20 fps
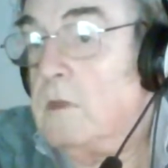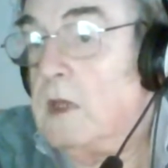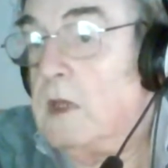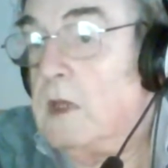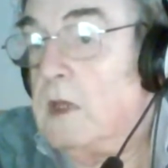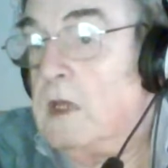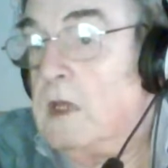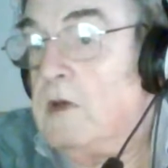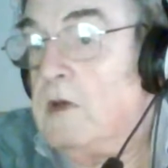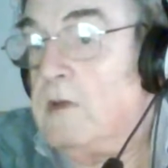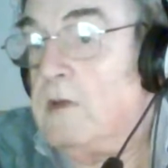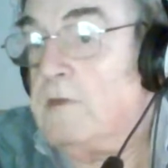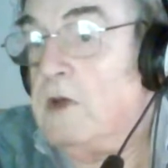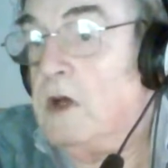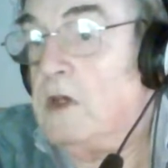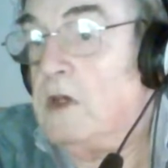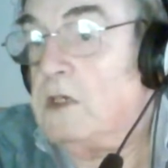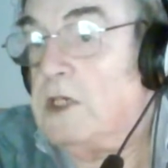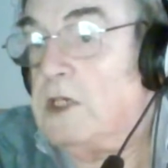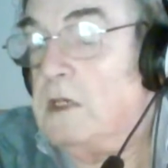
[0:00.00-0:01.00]
Now I've
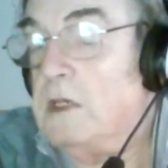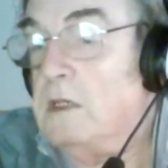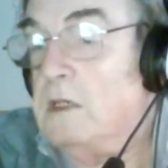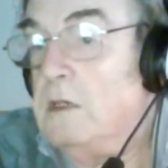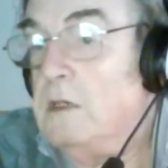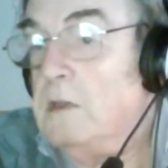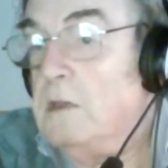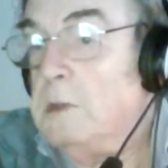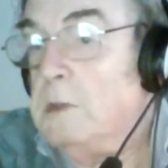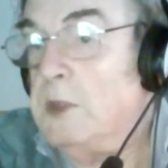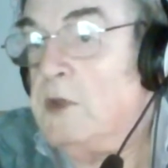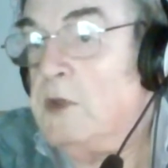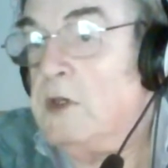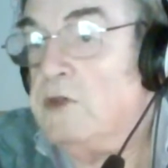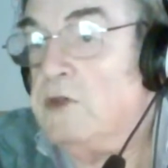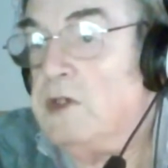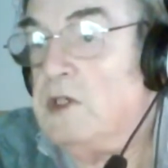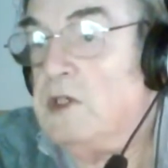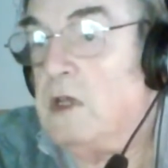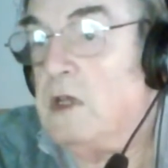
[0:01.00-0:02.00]
got
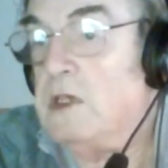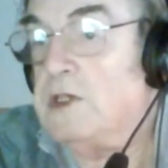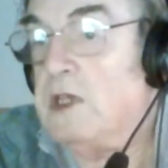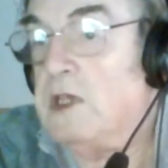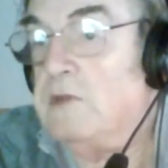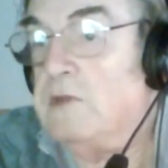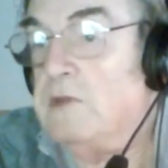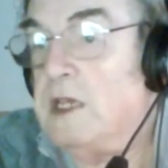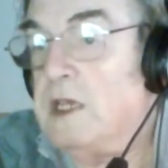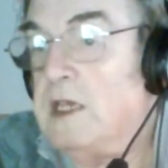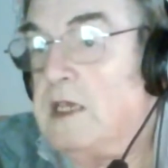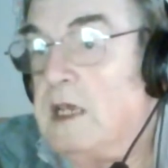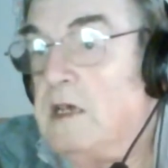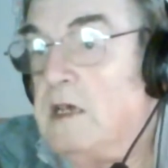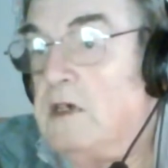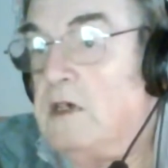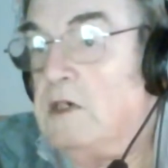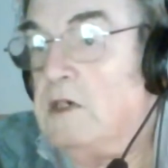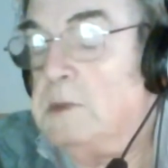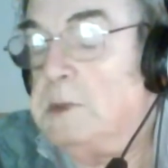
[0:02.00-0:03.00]
$400 I'm taking
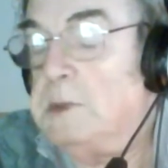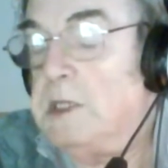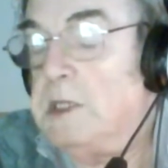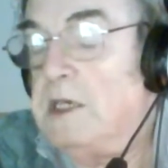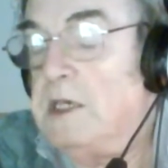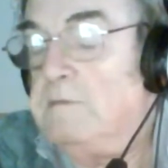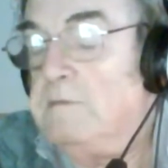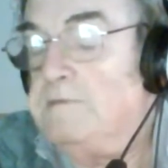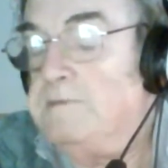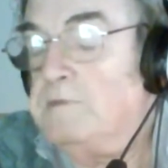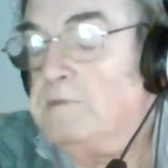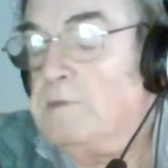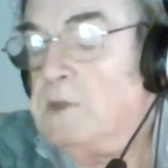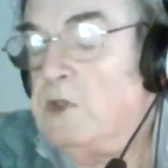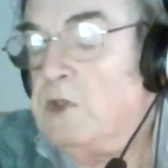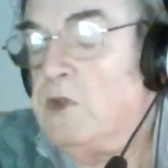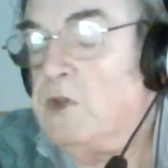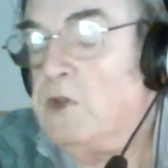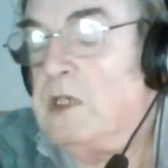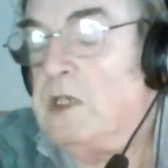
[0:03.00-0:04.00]
out of
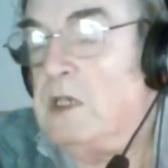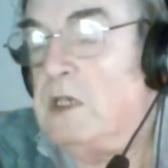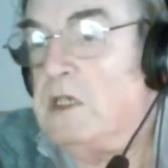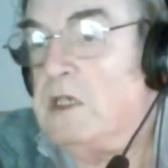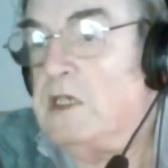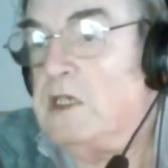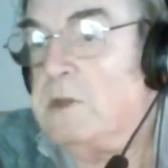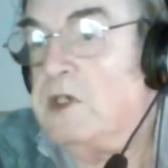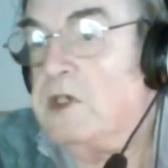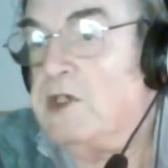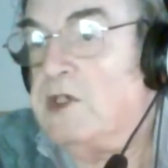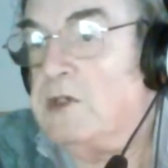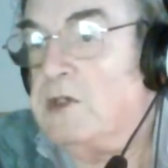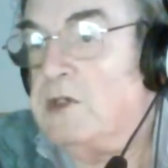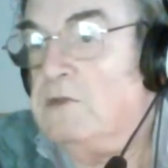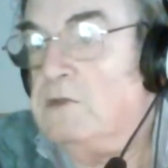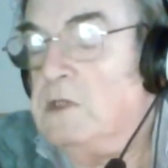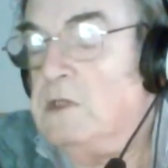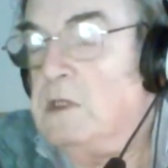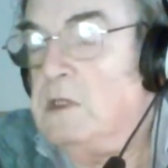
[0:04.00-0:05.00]
coin nuggets very
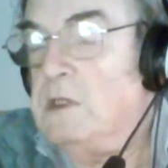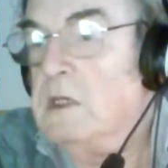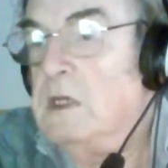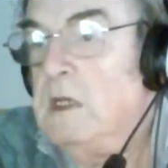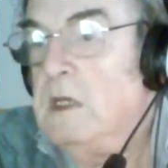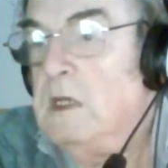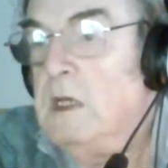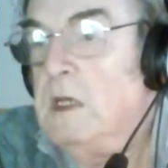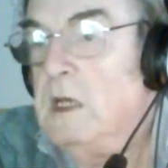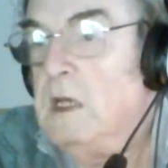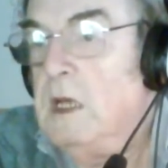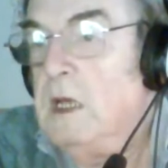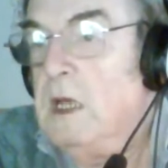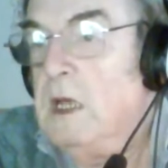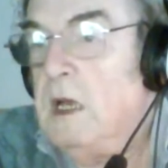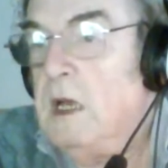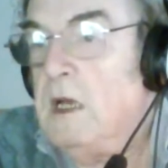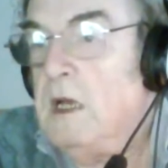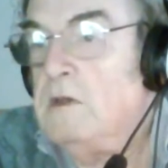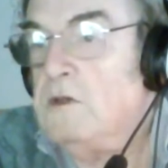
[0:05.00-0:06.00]
soon.
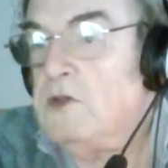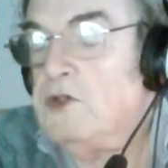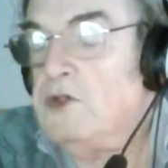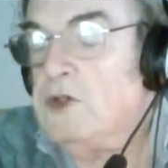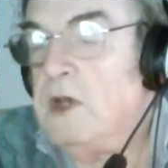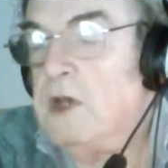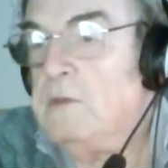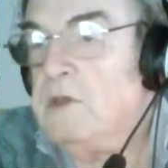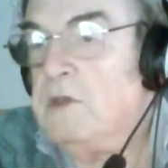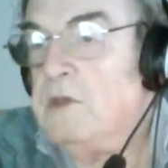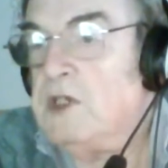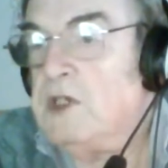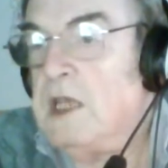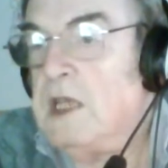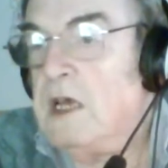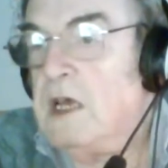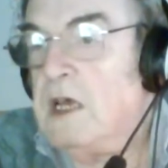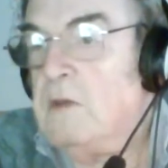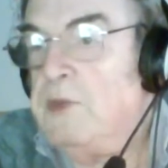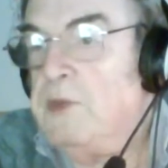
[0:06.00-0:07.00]
I'm not sure how much of that
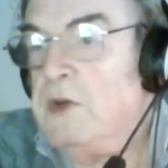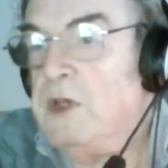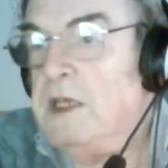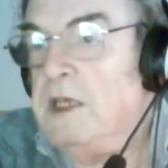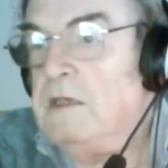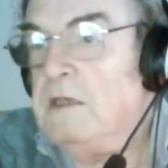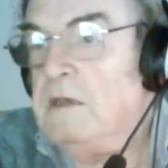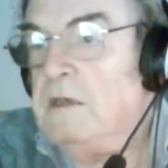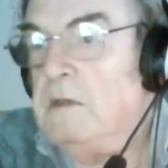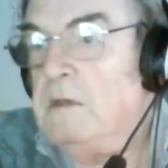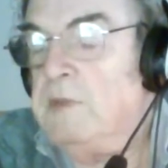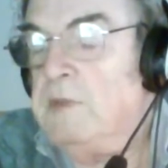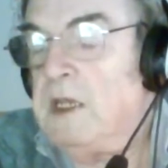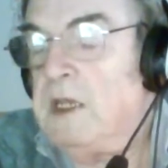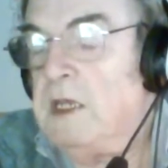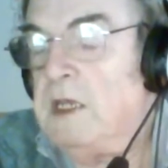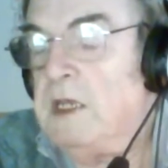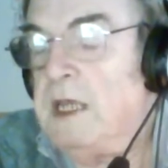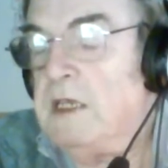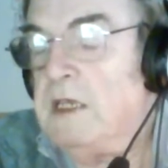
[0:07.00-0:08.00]
I'll put in
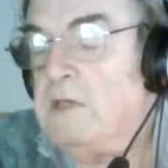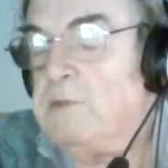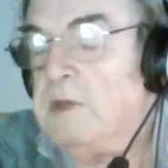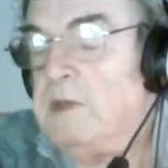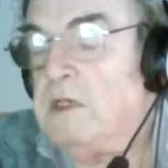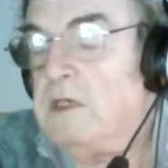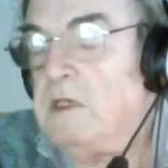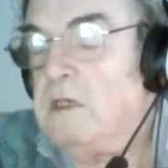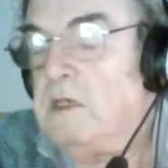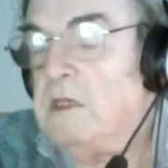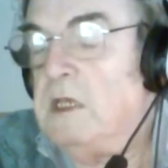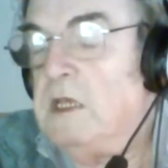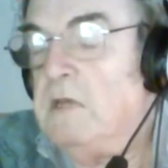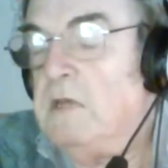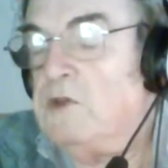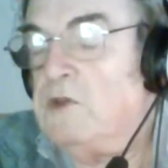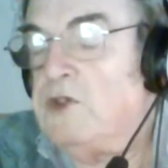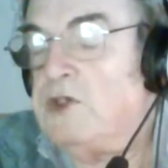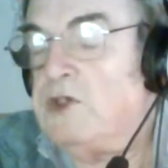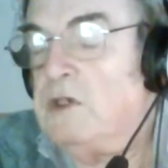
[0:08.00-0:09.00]
BitConnect, but it
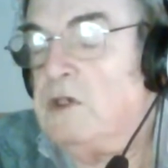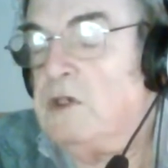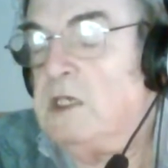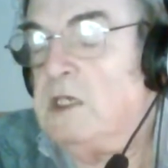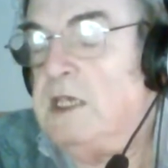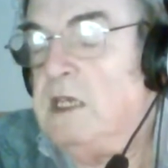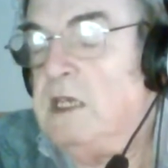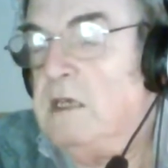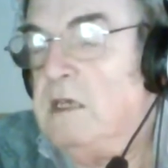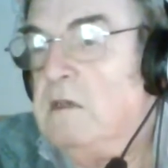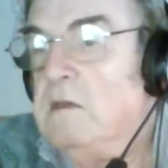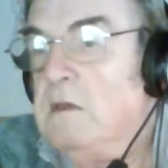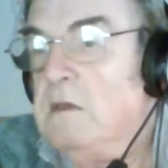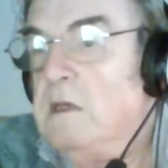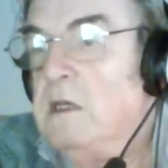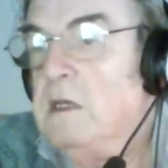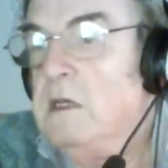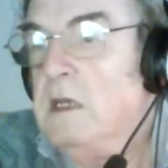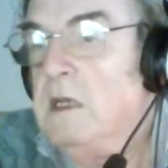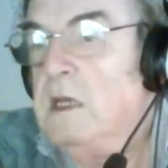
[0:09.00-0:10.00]
will certainly
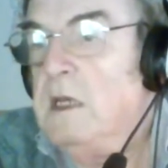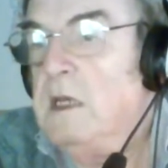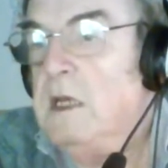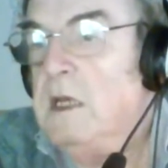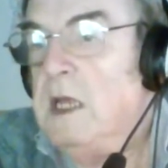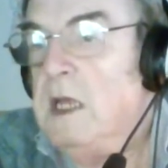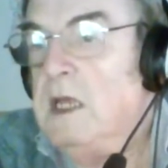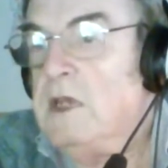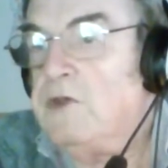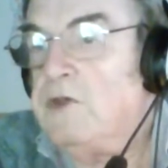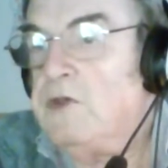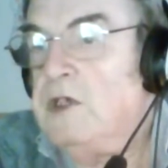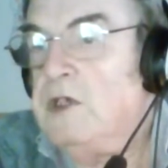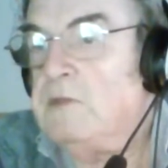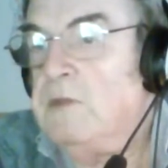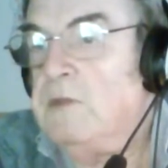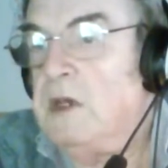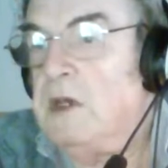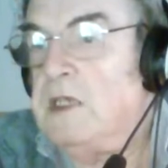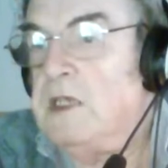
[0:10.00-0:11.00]
increase
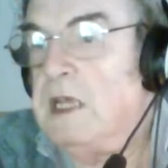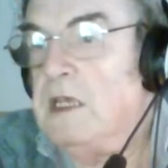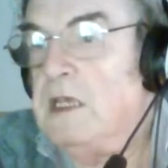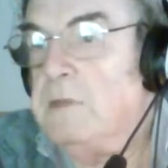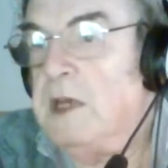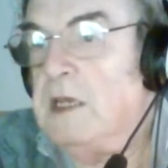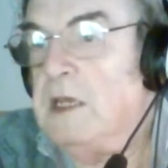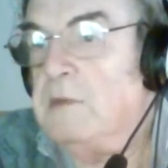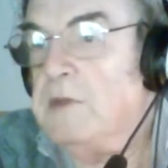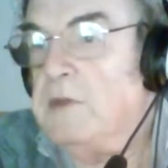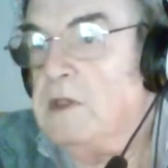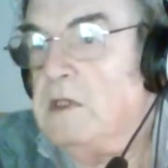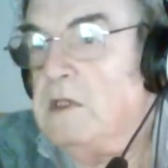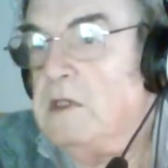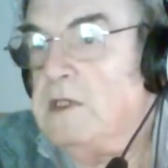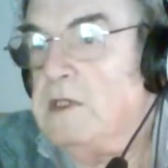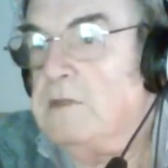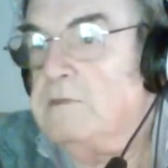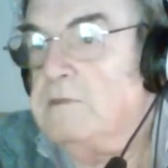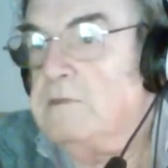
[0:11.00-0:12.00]
my daily payments.